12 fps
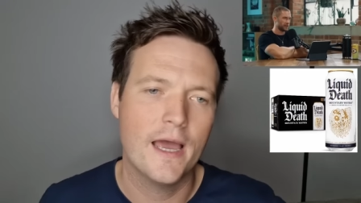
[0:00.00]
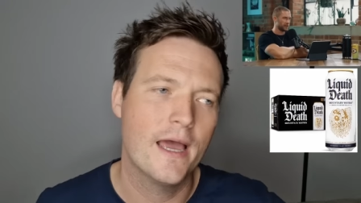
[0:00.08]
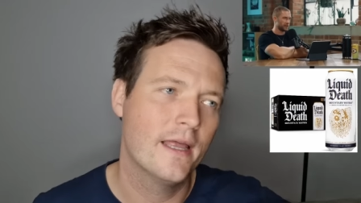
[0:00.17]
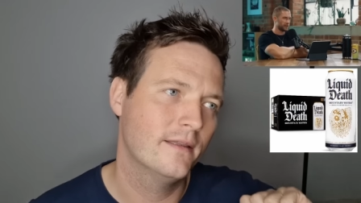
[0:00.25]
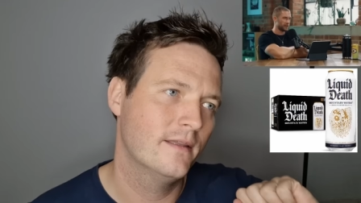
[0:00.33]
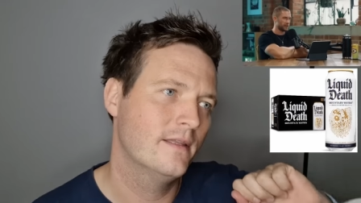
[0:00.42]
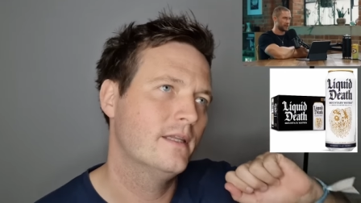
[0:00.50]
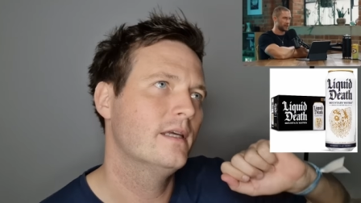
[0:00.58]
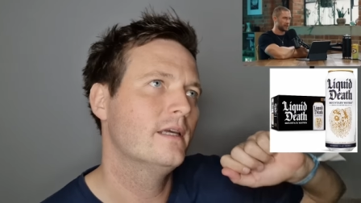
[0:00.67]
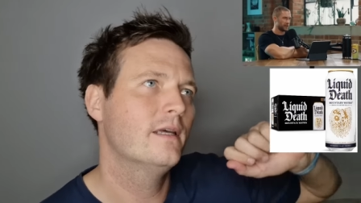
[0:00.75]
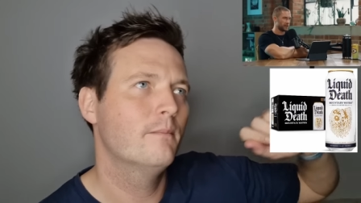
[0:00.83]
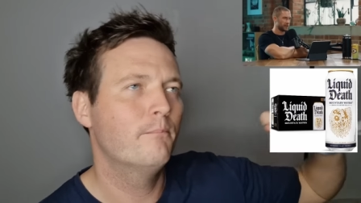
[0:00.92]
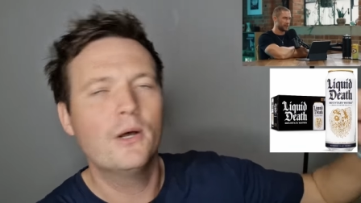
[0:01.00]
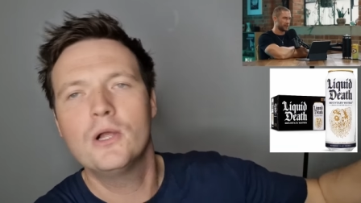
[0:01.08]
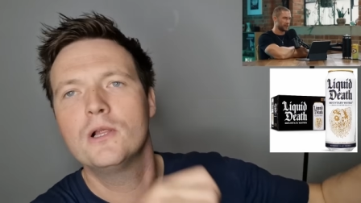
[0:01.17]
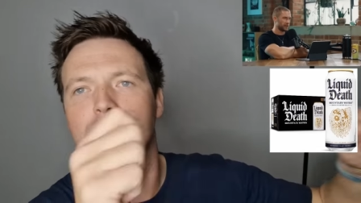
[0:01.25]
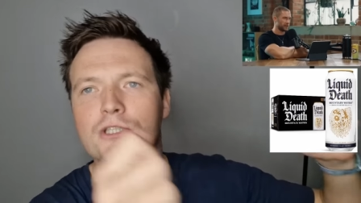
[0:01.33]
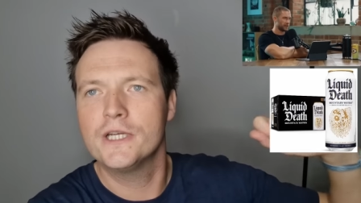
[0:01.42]
and the
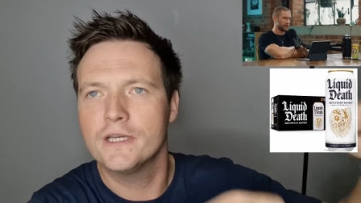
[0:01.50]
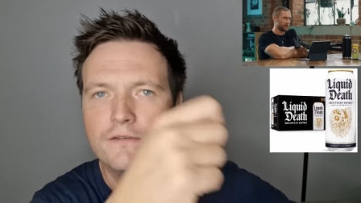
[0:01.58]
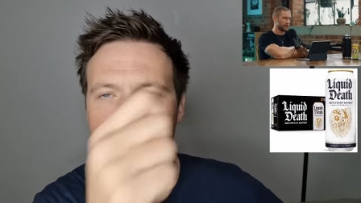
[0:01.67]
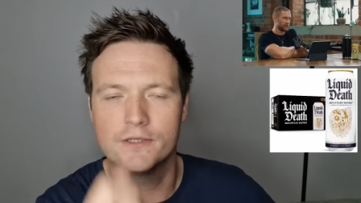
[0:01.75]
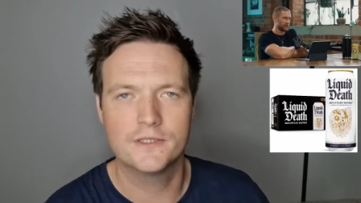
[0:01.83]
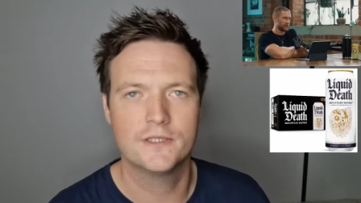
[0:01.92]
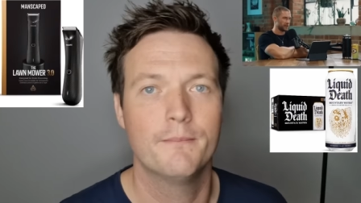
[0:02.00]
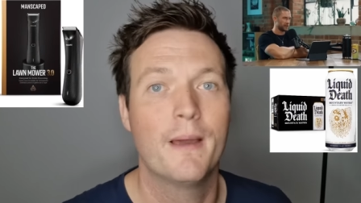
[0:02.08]
ball shavers, the